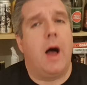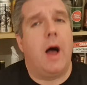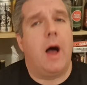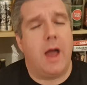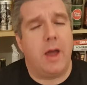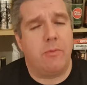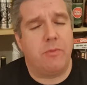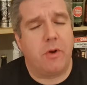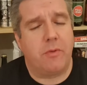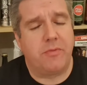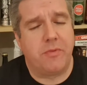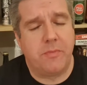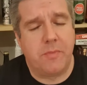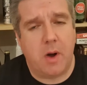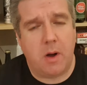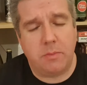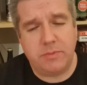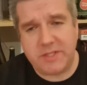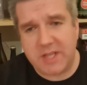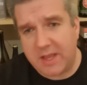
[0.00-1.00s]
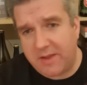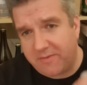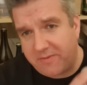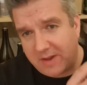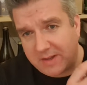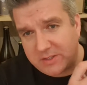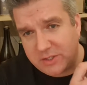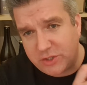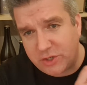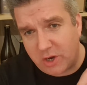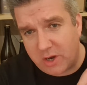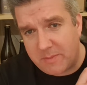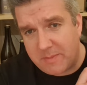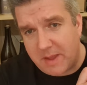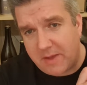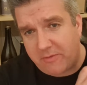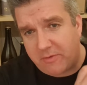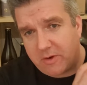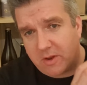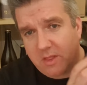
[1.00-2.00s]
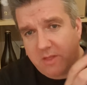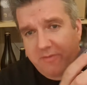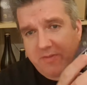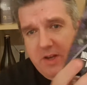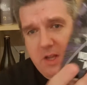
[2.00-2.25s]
Hi, I'm Rob from HopZine. Thanks for joining me for another